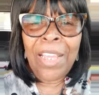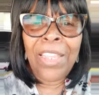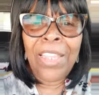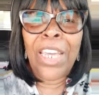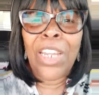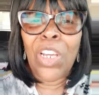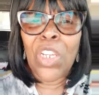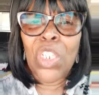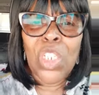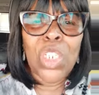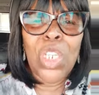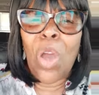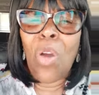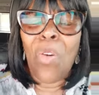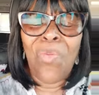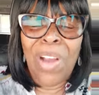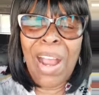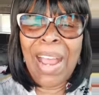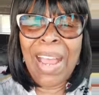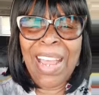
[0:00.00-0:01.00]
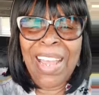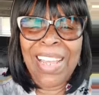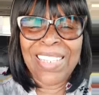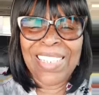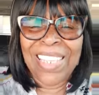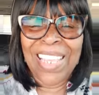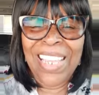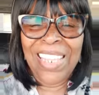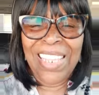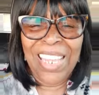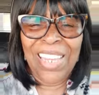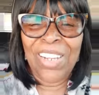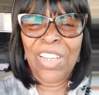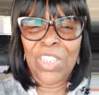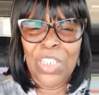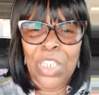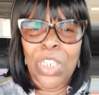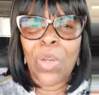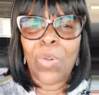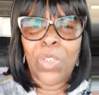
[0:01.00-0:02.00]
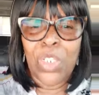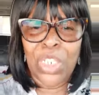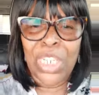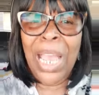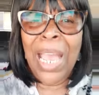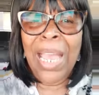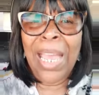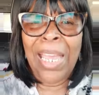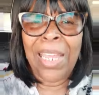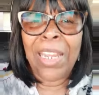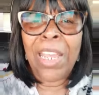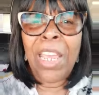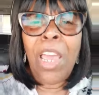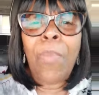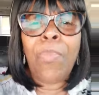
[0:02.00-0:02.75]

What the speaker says: Let us so rise and let us so shine.